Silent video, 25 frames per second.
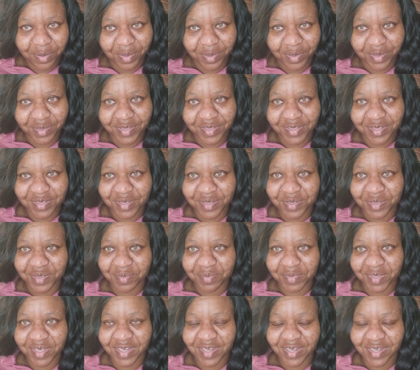Excuse
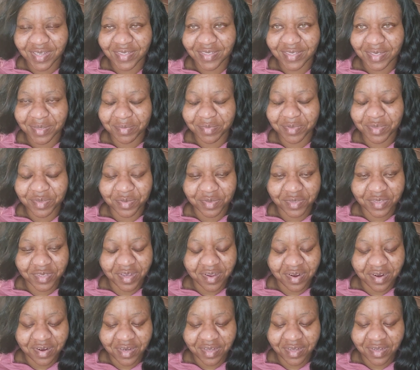me, guys. I'm so
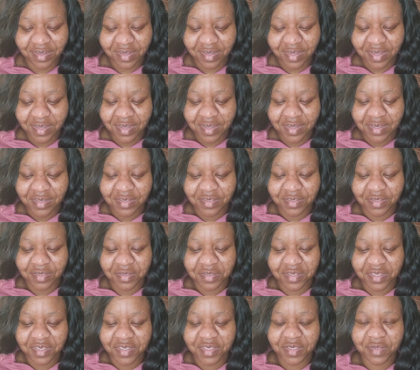sorry. So
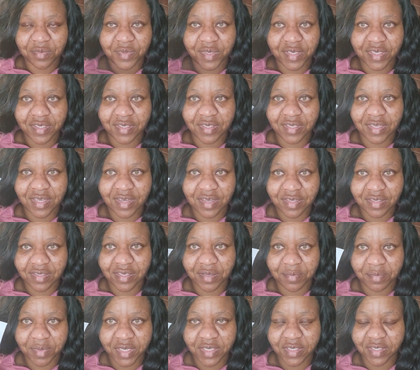this was to
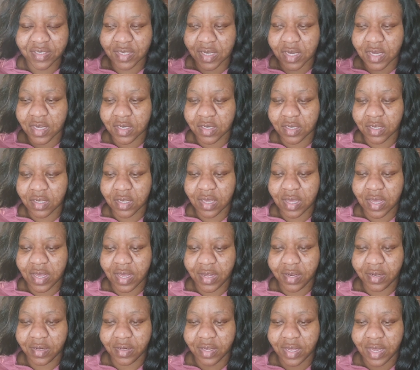my son,
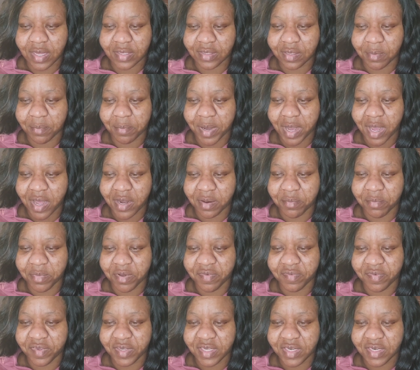and at the bottom
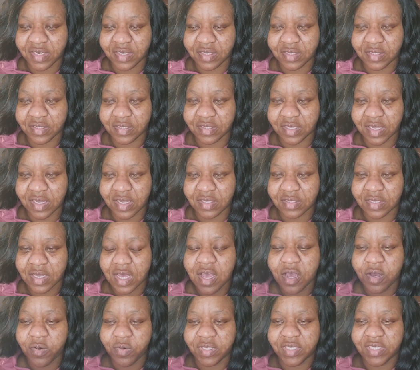of it, it says,
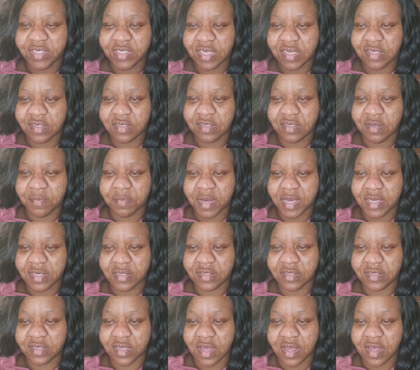well, it says to my
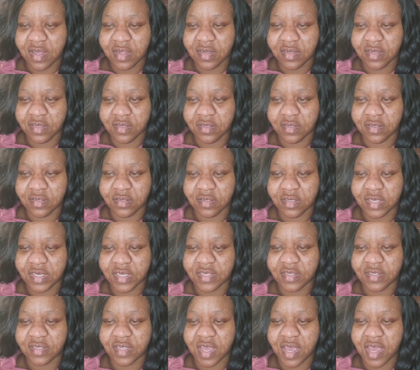son,
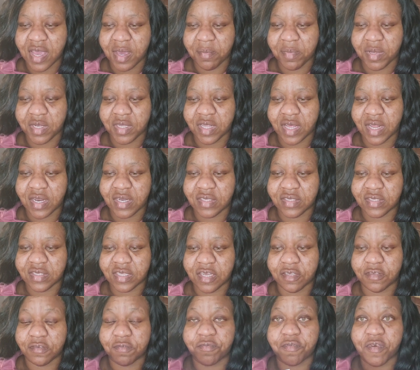his name, and then it
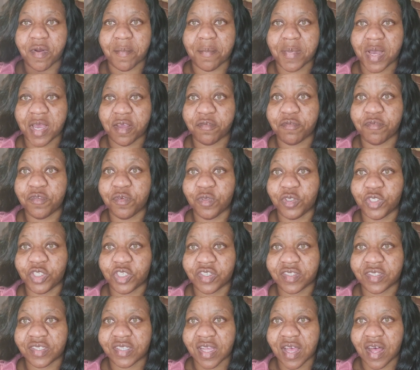says from my future
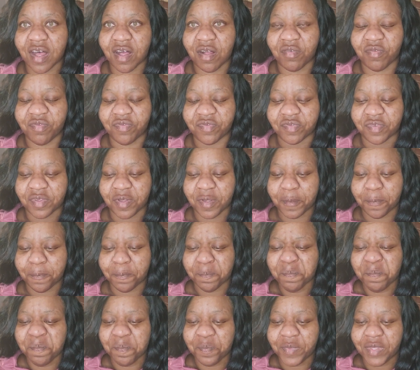self.
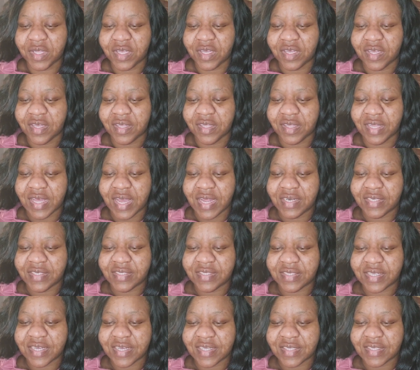Then it
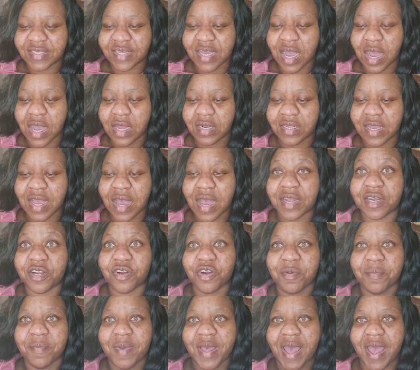says, God got
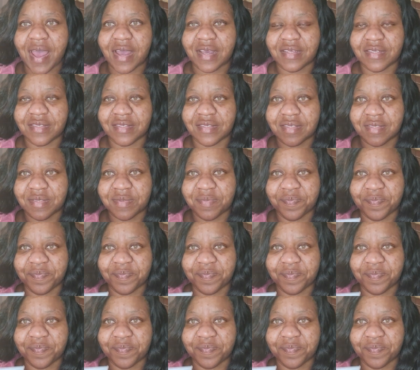our backs.